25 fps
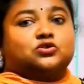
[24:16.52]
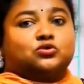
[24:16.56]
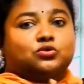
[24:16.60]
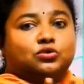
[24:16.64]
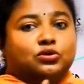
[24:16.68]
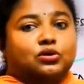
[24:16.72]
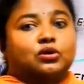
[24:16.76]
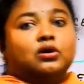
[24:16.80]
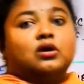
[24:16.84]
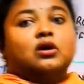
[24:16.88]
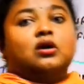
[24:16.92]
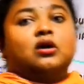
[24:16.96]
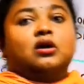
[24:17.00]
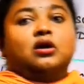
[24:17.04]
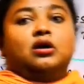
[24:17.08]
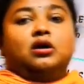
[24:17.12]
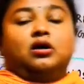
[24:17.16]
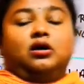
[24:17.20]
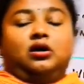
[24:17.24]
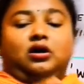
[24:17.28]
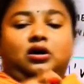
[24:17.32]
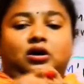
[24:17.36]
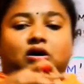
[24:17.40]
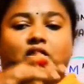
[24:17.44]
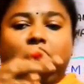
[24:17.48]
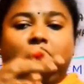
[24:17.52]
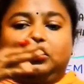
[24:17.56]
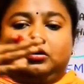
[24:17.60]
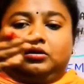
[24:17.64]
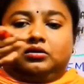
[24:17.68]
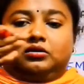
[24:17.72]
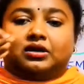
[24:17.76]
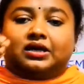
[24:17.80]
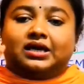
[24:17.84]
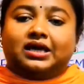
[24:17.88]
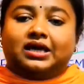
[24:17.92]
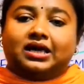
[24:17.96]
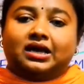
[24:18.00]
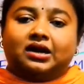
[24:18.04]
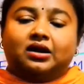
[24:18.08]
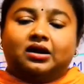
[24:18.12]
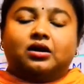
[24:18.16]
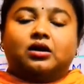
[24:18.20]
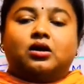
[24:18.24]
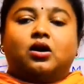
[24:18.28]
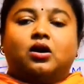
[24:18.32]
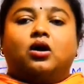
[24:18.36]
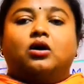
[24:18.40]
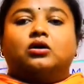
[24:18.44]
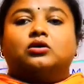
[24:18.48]
to
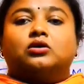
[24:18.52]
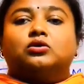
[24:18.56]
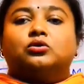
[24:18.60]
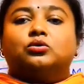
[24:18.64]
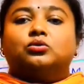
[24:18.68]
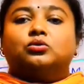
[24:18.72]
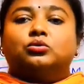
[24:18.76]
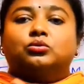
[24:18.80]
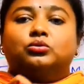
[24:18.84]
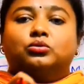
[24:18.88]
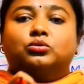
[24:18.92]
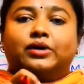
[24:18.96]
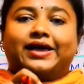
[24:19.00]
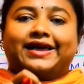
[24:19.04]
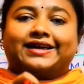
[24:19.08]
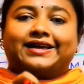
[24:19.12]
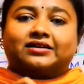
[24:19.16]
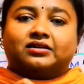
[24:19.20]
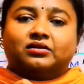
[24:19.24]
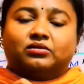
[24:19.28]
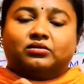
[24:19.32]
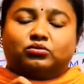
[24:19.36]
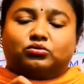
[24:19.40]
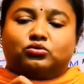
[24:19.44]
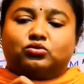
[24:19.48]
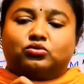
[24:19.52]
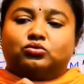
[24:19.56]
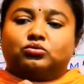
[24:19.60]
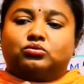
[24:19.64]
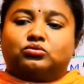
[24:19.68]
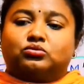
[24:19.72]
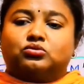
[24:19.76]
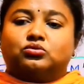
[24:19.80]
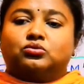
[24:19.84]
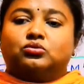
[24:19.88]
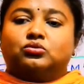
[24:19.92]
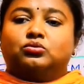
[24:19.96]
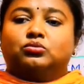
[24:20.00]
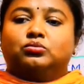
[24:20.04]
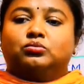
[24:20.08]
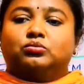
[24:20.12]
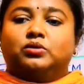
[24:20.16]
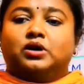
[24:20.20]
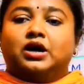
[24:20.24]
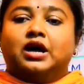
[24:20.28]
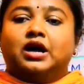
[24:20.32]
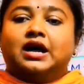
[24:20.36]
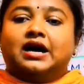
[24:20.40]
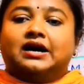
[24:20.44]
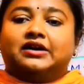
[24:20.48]
kill or to